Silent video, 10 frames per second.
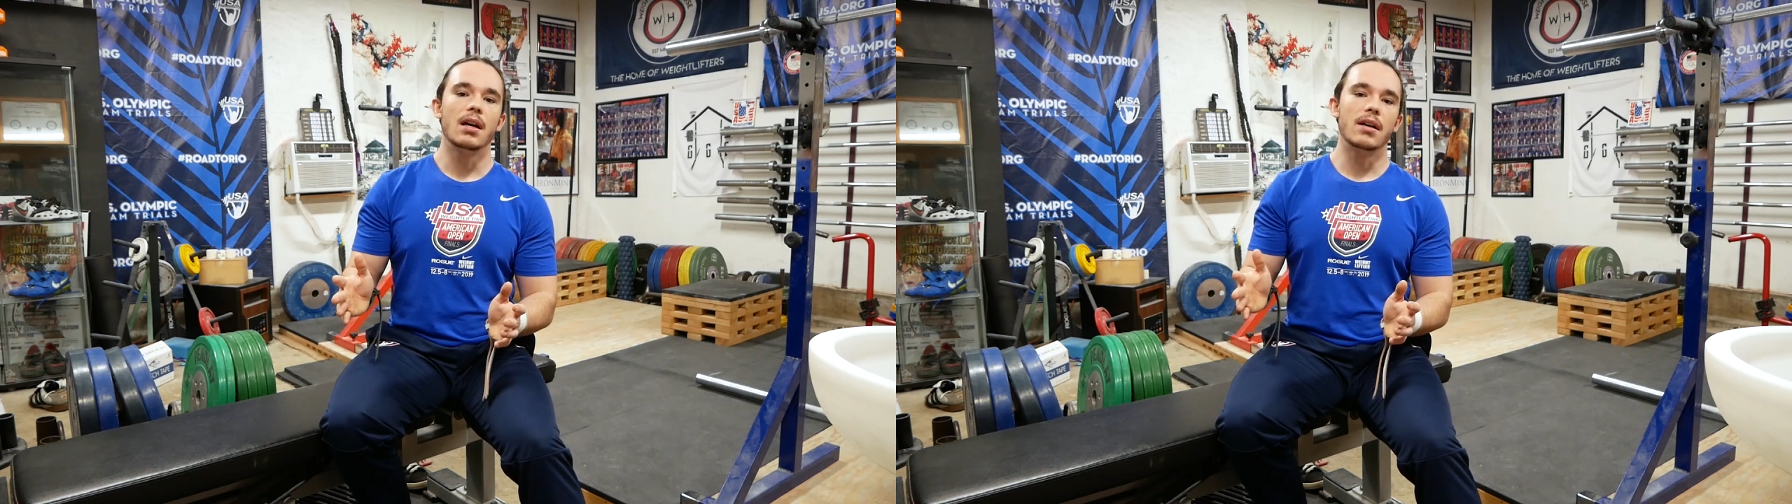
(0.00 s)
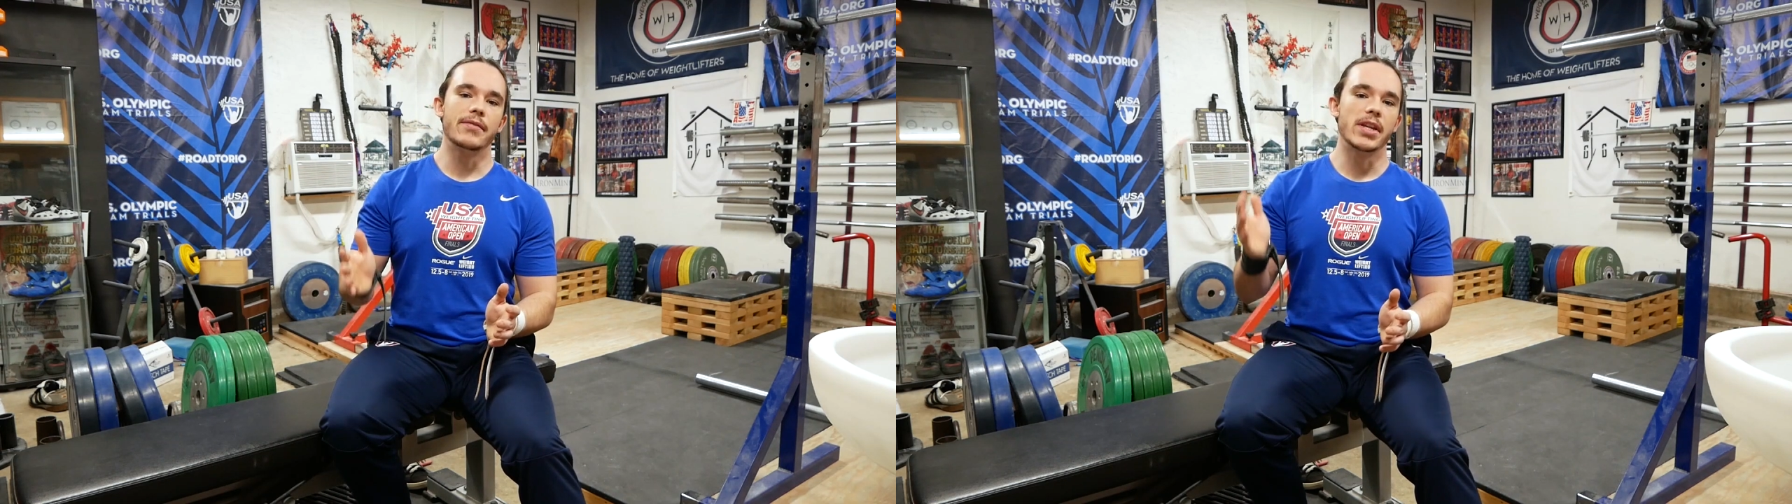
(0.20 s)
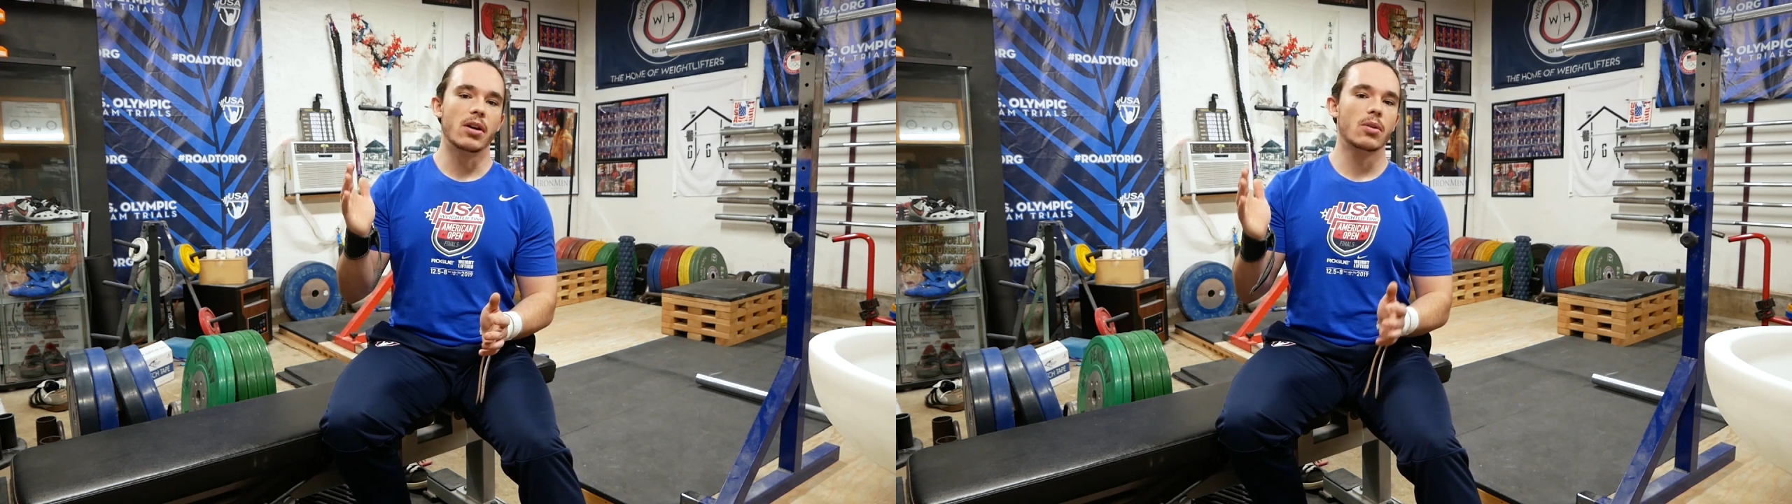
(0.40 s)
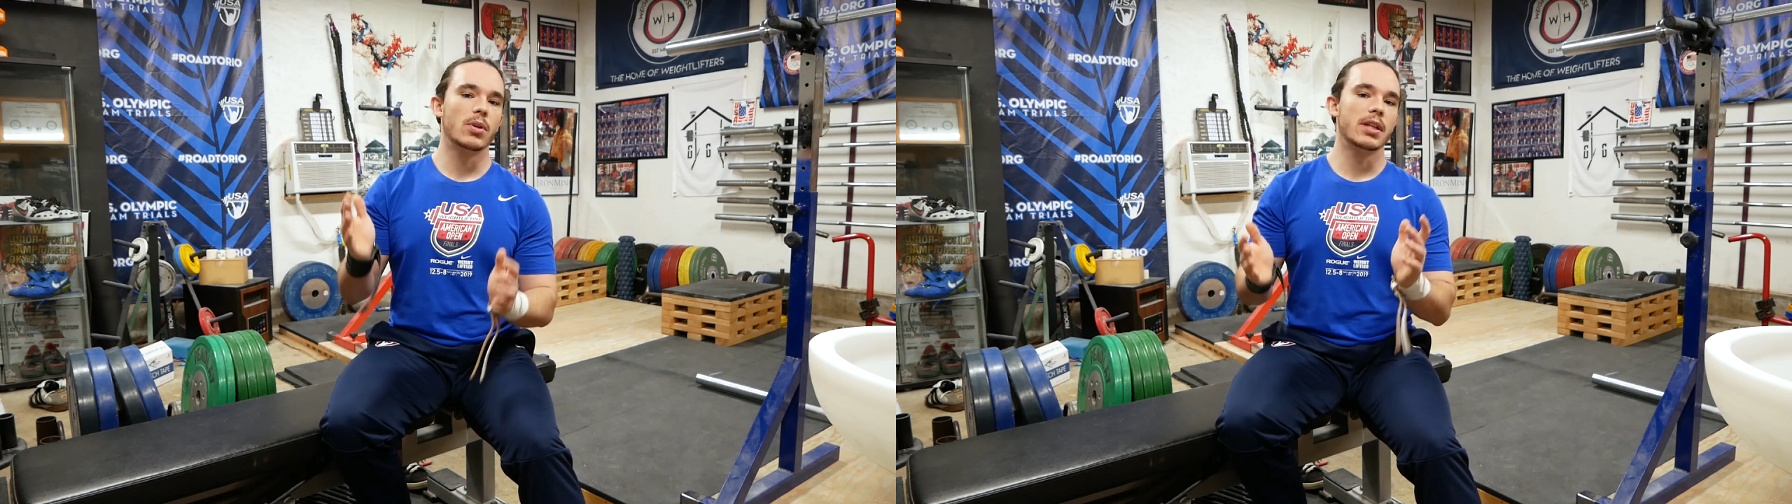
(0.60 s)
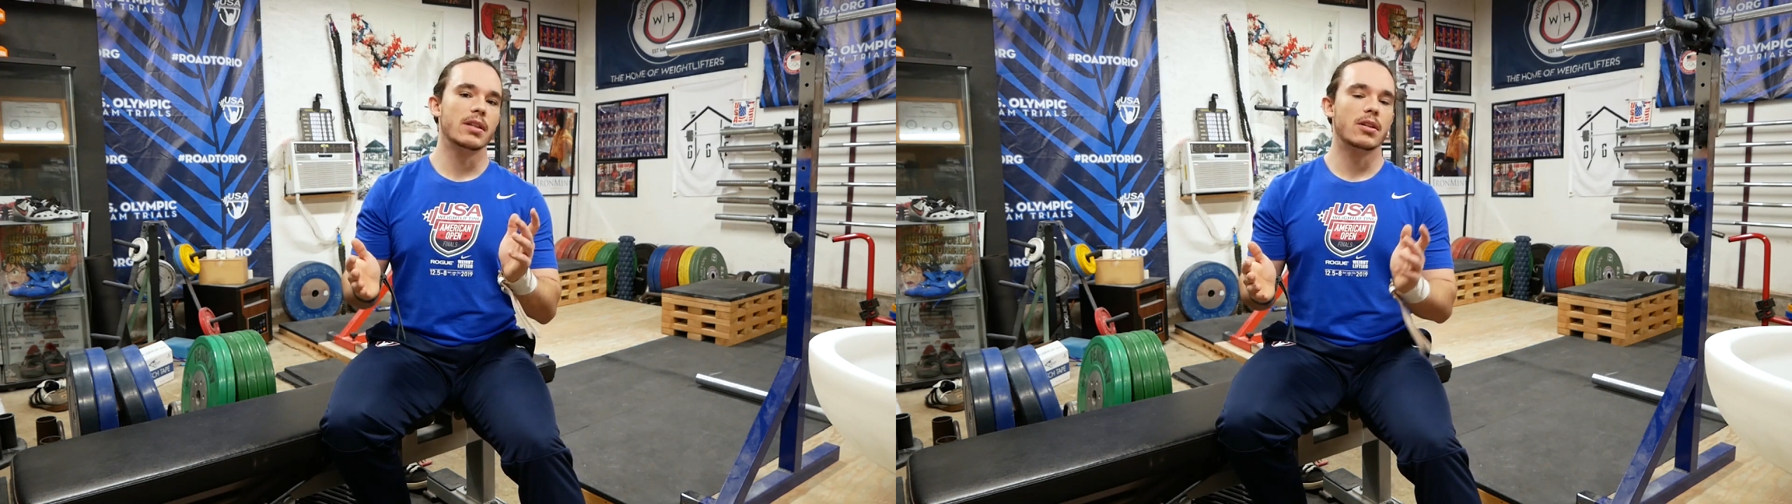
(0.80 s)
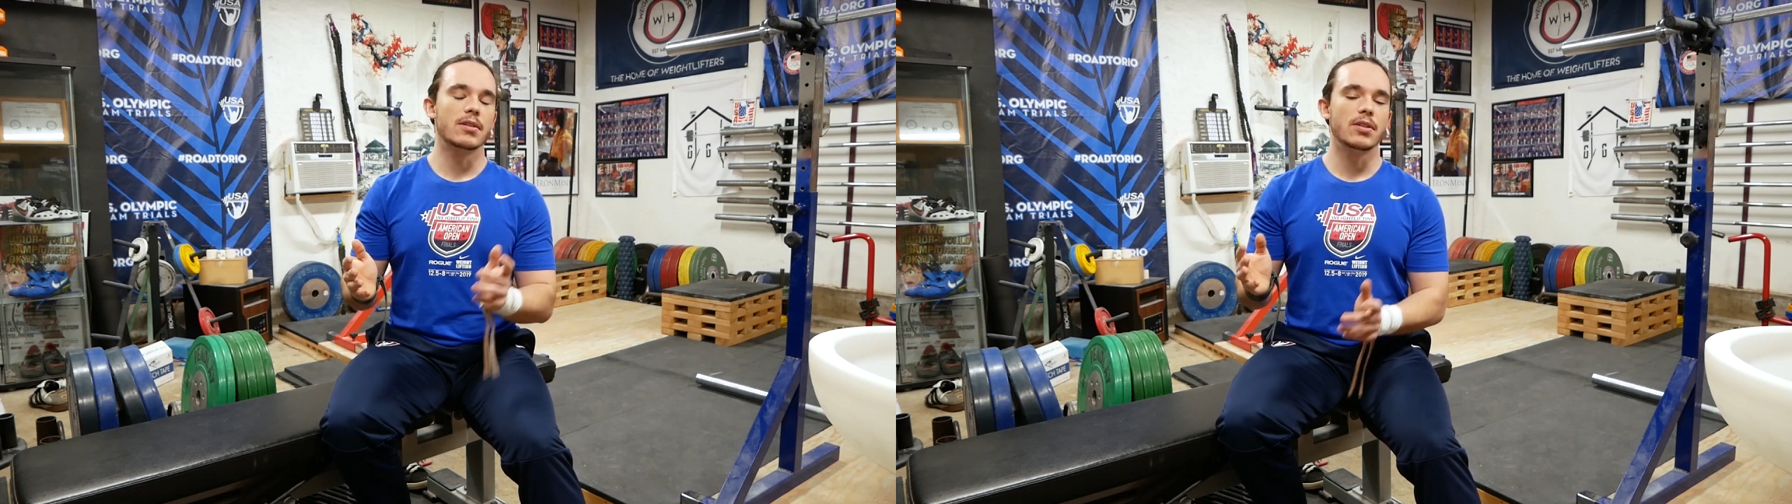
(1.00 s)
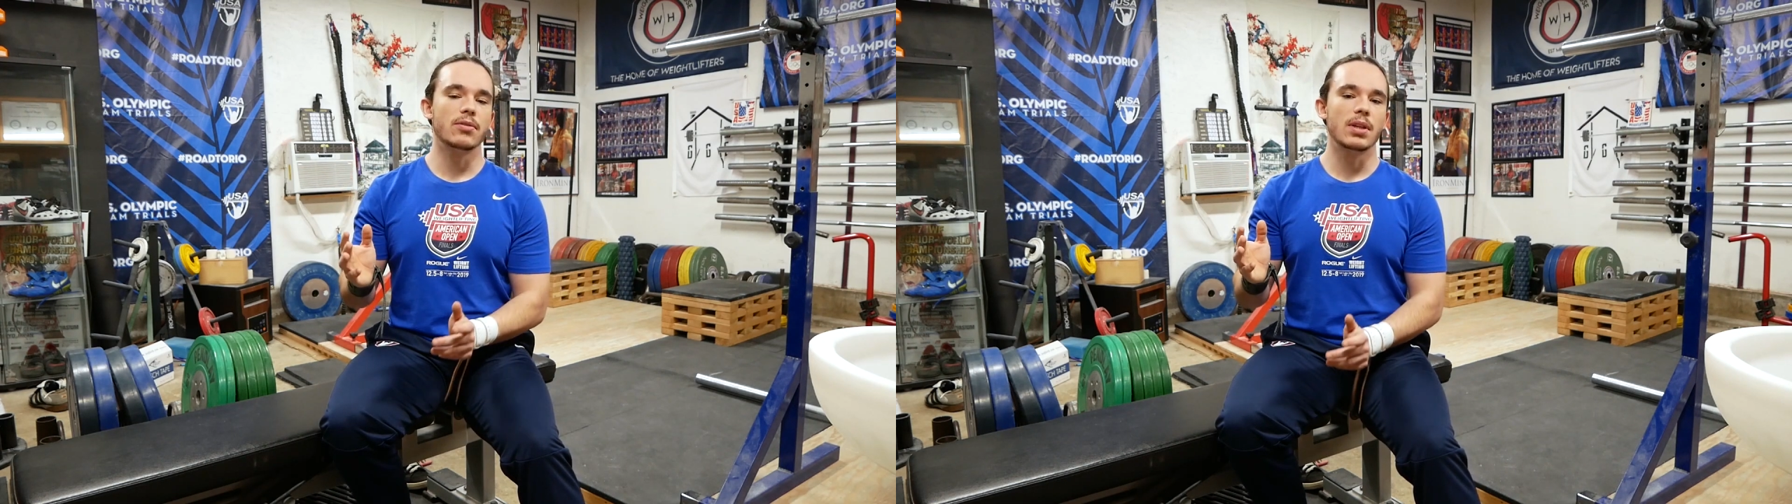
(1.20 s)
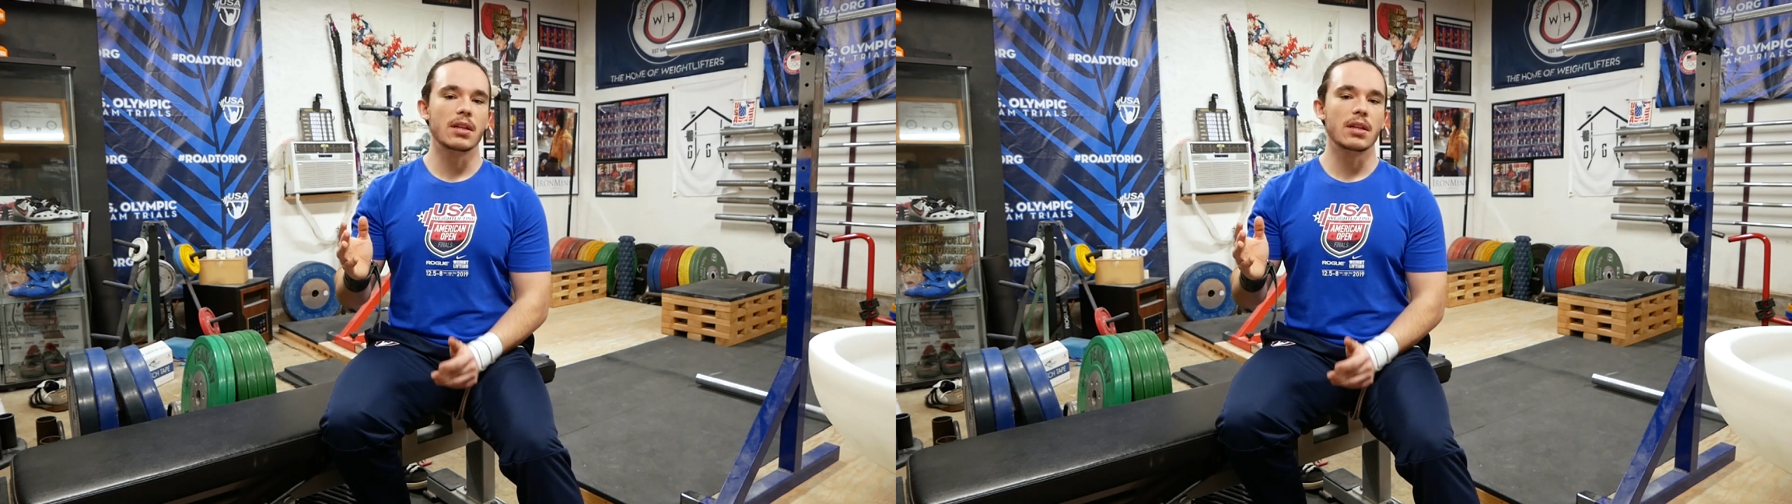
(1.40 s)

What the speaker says: of the R1 and the R2,